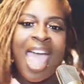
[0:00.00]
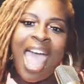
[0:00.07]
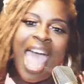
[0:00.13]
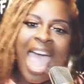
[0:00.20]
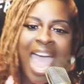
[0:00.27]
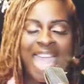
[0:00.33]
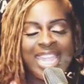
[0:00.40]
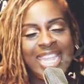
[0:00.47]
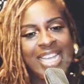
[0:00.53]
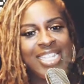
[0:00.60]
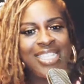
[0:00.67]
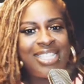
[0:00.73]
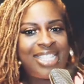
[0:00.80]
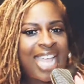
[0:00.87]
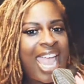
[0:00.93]
How
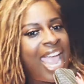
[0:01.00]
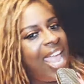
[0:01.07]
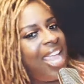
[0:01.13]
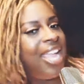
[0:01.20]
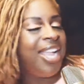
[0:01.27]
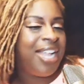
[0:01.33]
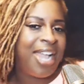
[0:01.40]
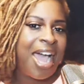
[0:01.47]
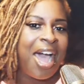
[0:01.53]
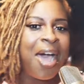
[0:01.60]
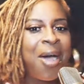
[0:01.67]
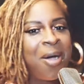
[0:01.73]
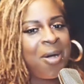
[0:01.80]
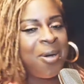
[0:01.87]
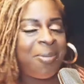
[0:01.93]
your day
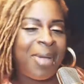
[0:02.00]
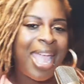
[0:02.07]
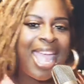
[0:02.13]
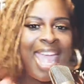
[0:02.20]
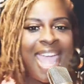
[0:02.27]
going?